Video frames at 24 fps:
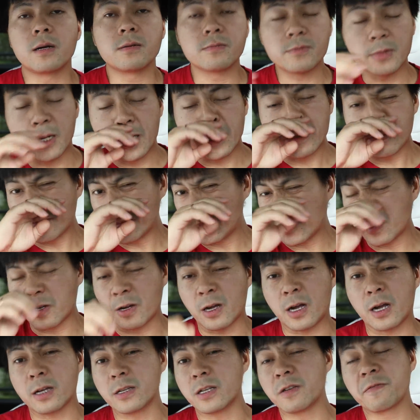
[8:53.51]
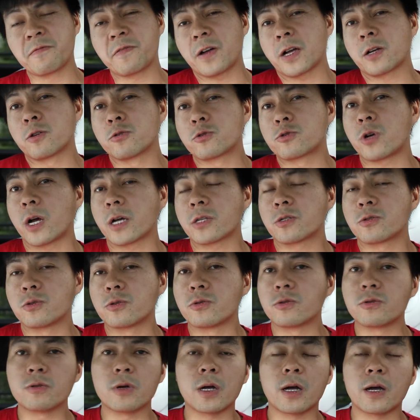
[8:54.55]
Like, if I could try
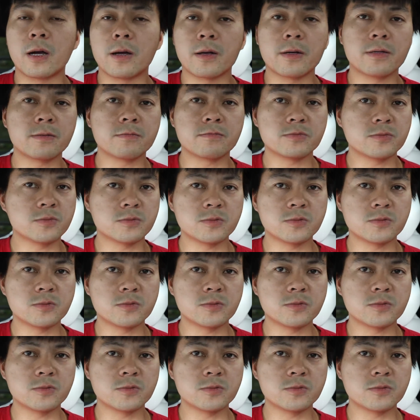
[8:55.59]
to